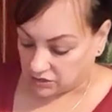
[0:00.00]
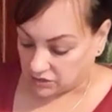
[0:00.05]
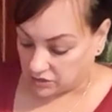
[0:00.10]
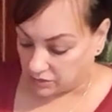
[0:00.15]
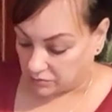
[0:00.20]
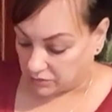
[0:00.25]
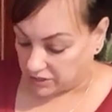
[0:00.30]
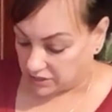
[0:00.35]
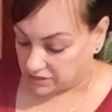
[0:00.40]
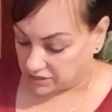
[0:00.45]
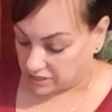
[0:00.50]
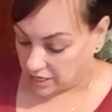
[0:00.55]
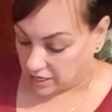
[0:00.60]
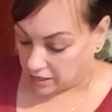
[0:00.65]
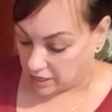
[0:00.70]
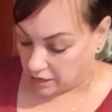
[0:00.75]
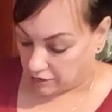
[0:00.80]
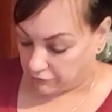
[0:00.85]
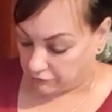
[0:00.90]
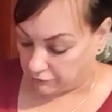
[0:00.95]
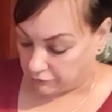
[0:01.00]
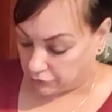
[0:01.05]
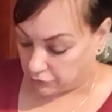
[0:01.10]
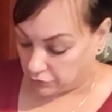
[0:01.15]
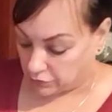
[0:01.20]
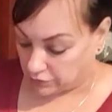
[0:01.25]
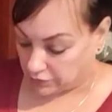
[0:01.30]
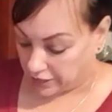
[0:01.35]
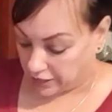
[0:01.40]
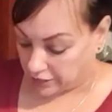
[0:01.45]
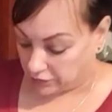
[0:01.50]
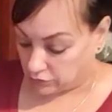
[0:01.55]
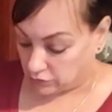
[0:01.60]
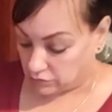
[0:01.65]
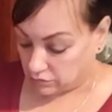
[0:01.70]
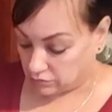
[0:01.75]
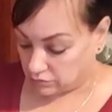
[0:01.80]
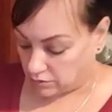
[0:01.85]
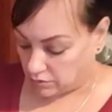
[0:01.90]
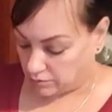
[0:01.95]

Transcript: So I'm gonna take a full ladle.